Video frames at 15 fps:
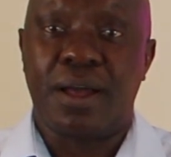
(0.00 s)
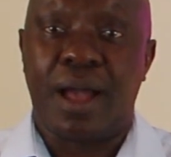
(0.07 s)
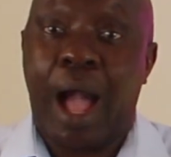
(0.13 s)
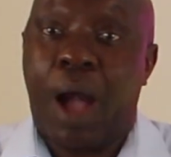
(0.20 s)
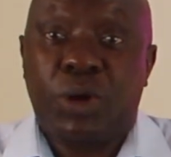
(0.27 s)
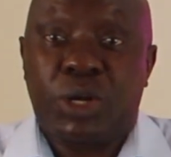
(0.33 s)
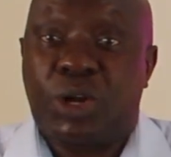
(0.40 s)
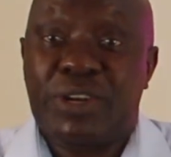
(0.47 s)

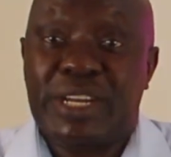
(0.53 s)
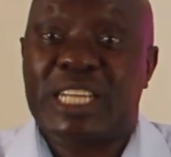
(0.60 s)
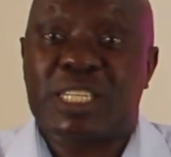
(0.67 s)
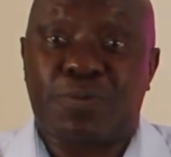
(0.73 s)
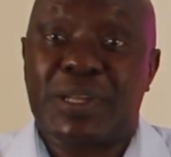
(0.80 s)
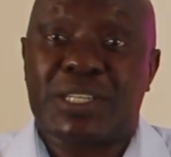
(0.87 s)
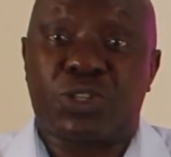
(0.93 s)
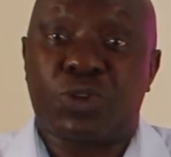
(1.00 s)
how God
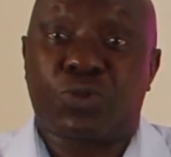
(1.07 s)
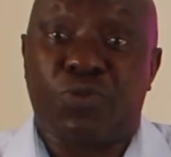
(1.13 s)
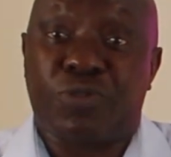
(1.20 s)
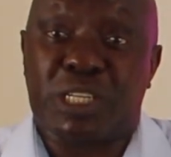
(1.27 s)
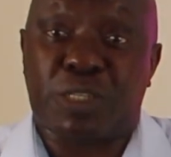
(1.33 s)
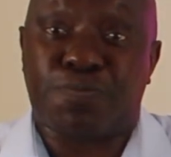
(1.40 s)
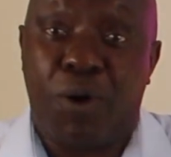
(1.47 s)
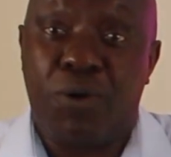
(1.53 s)
expects you to
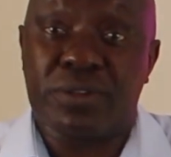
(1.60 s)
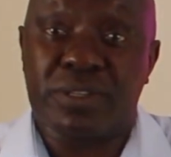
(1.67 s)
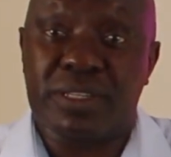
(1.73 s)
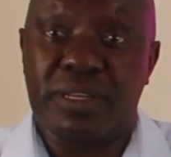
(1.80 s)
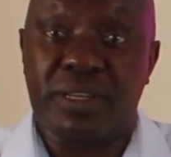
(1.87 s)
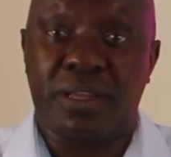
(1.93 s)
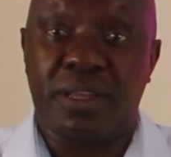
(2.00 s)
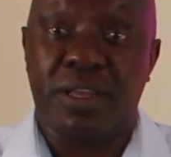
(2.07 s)

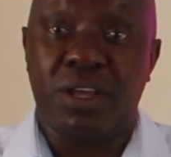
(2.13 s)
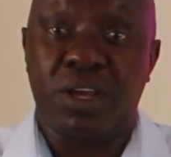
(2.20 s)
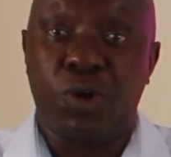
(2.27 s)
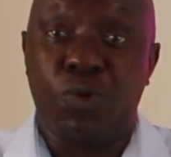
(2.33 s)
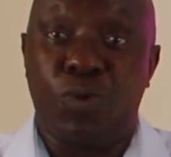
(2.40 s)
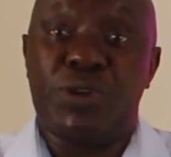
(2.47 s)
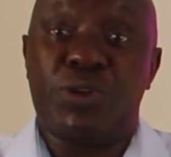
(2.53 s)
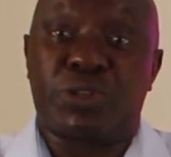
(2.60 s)
respond
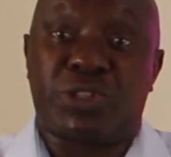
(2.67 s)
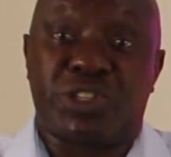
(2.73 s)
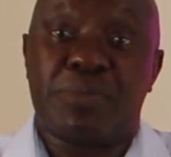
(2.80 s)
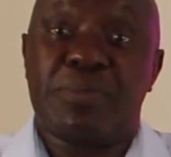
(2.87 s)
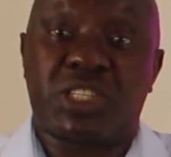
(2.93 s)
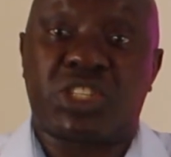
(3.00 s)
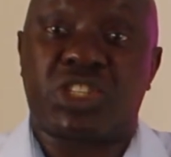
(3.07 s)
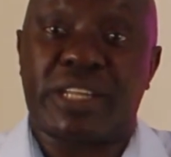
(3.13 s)
when your
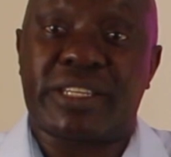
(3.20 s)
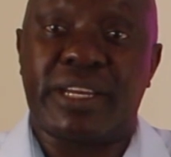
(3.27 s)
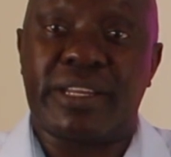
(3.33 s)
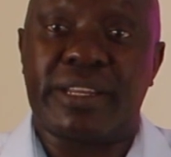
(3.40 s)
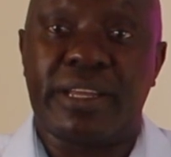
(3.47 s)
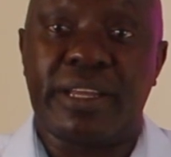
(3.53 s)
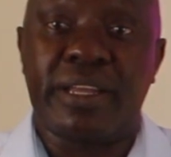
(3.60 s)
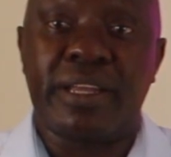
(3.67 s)
dream is
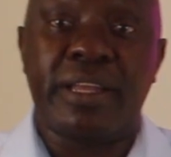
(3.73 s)
shattered?